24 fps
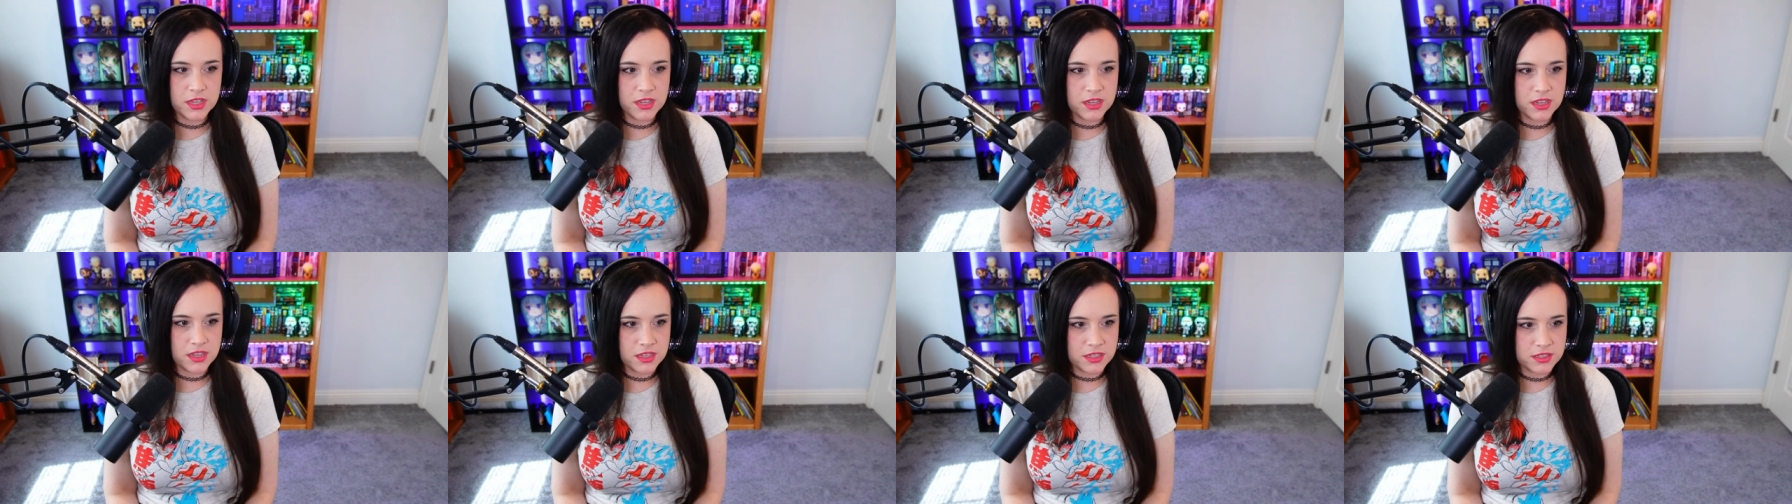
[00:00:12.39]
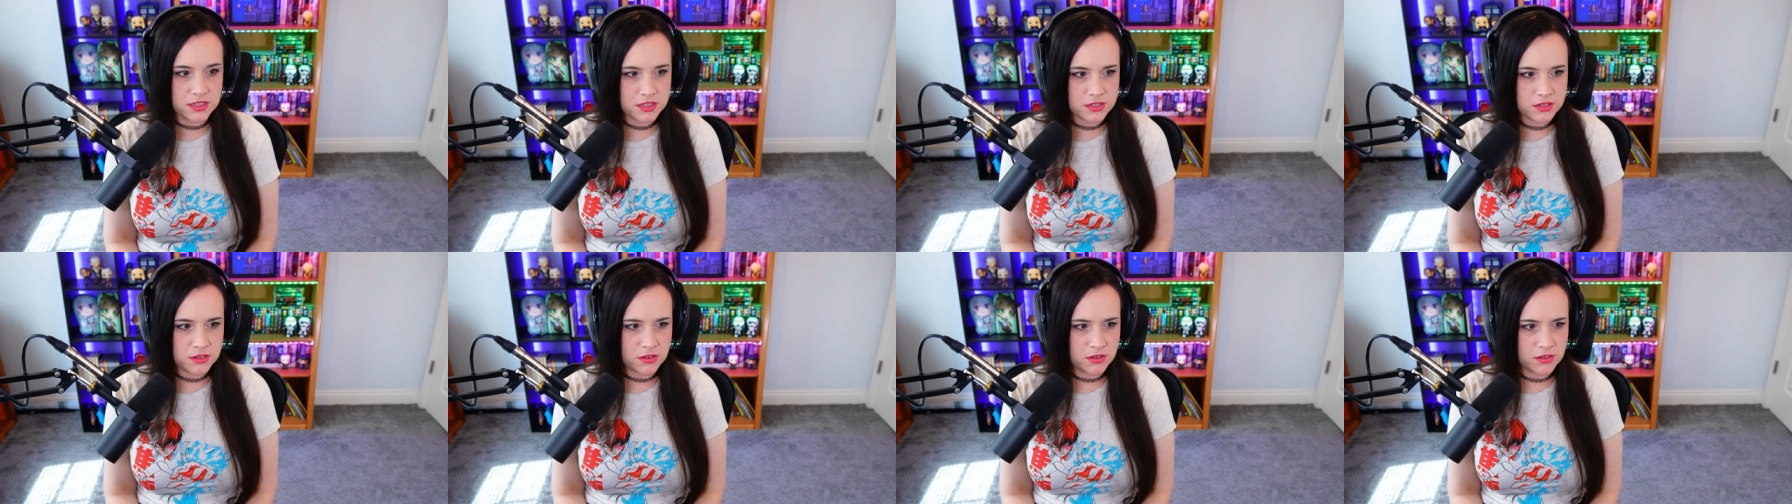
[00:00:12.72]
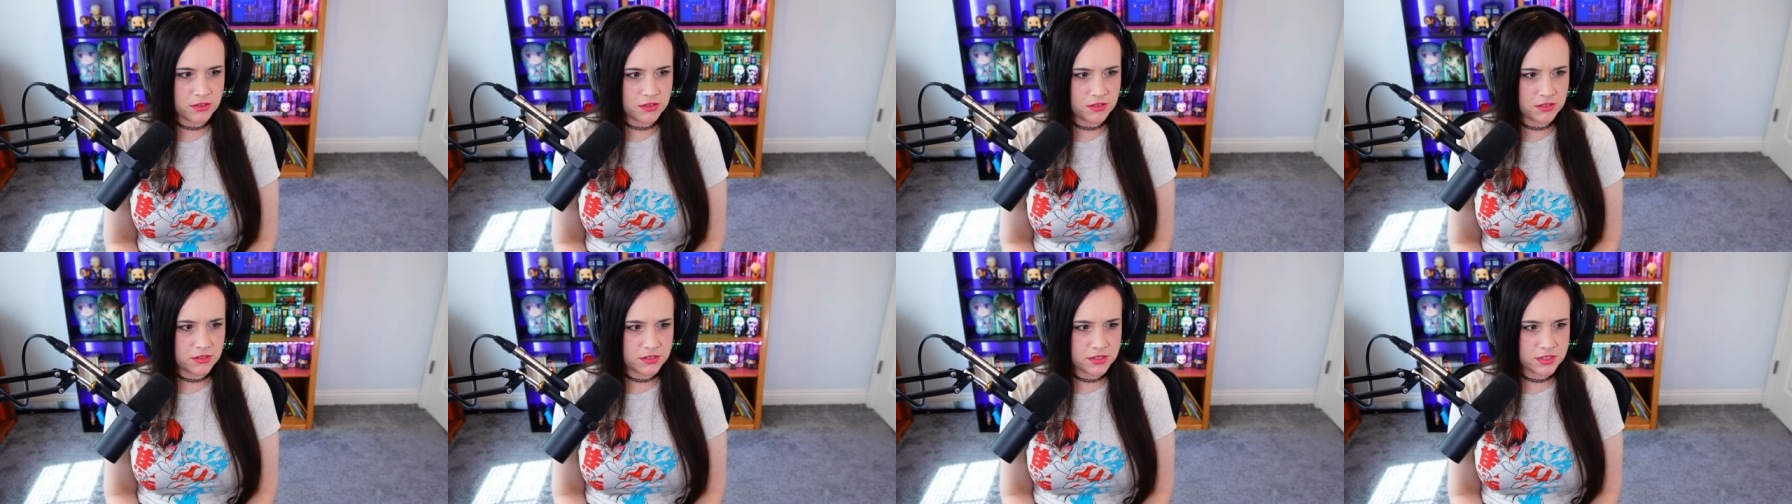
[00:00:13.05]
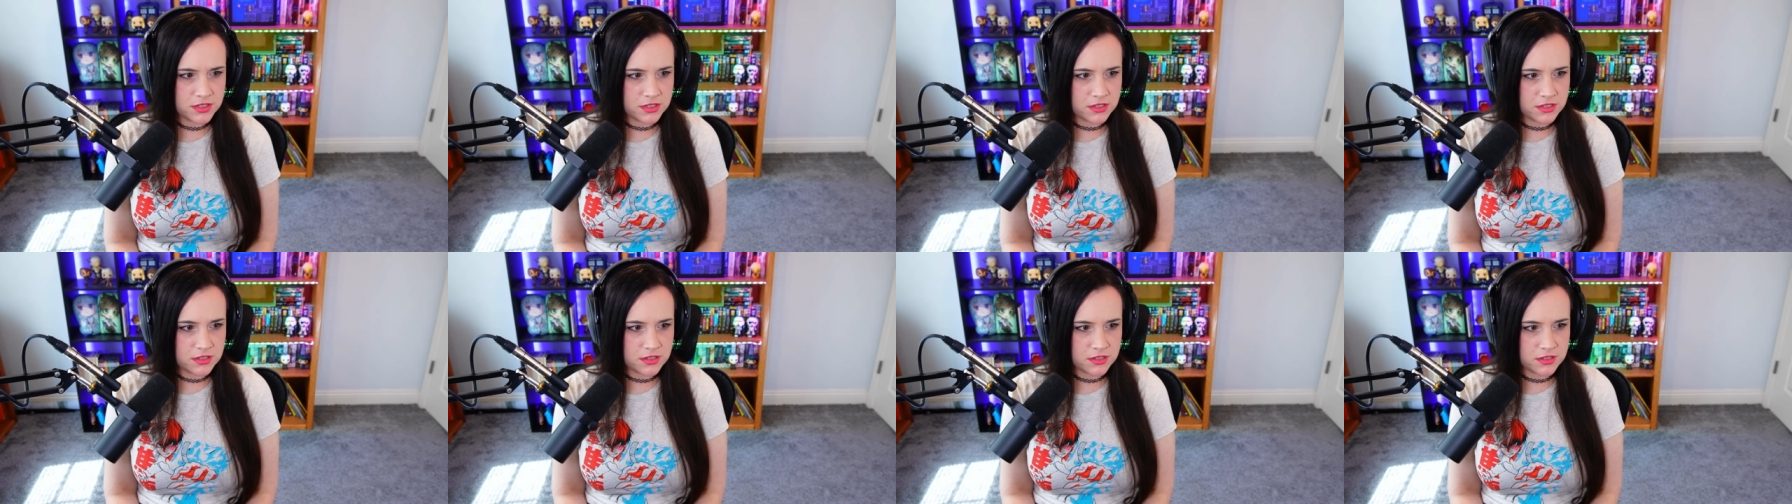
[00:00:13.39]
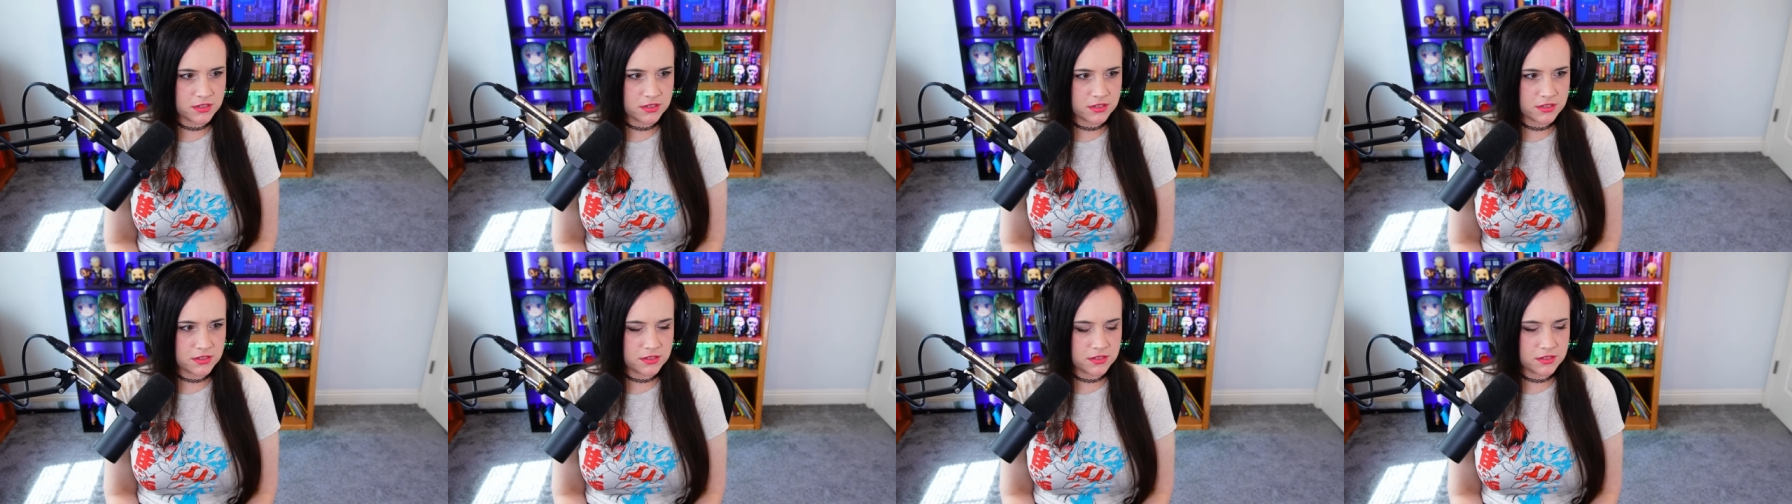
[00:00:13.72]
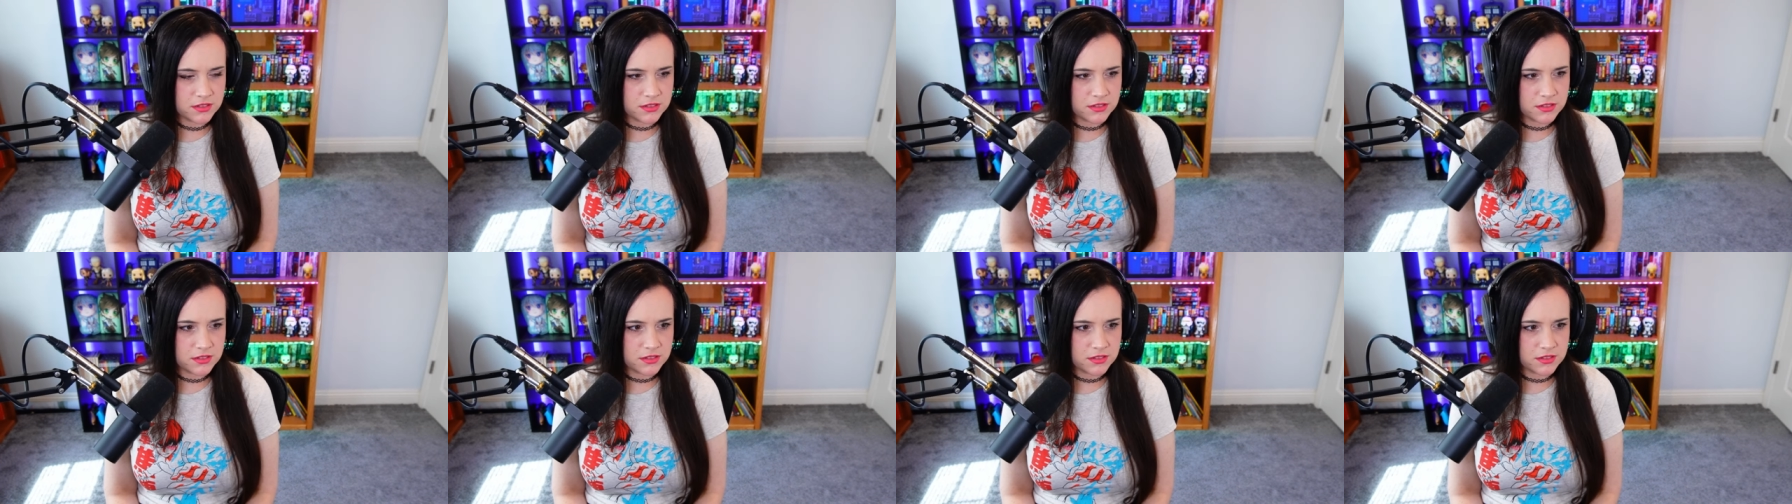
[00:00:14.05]
It's called
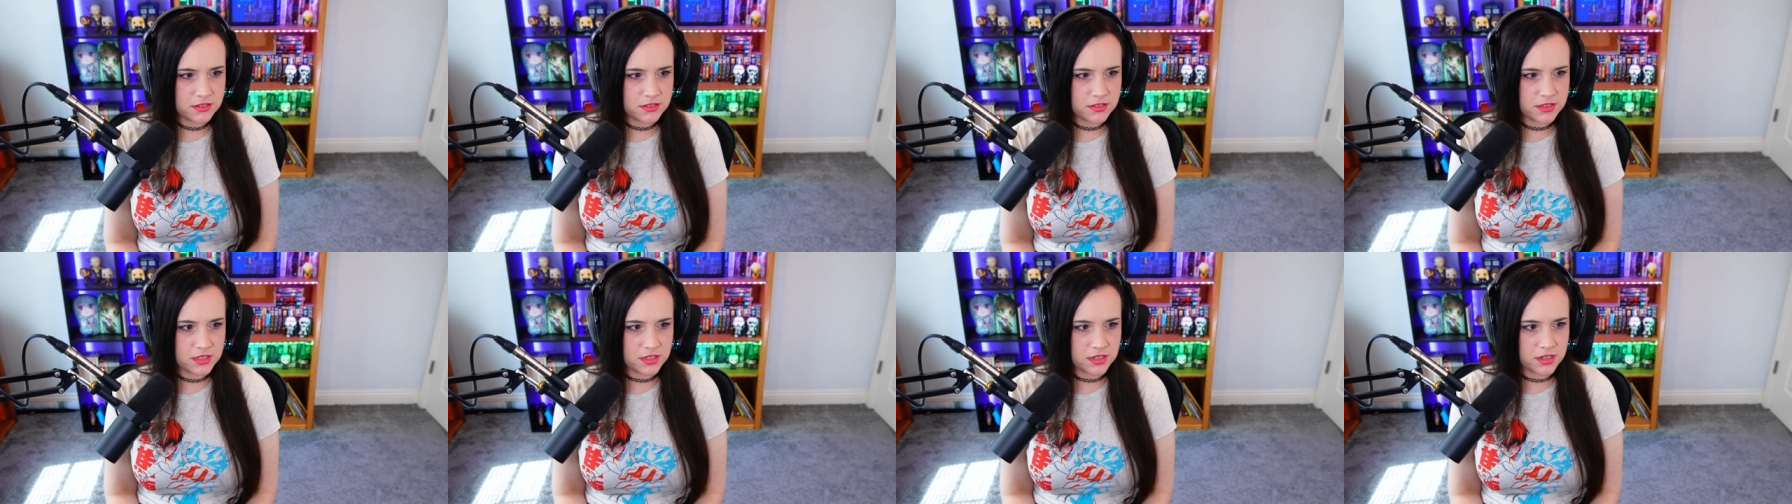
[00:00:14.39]
The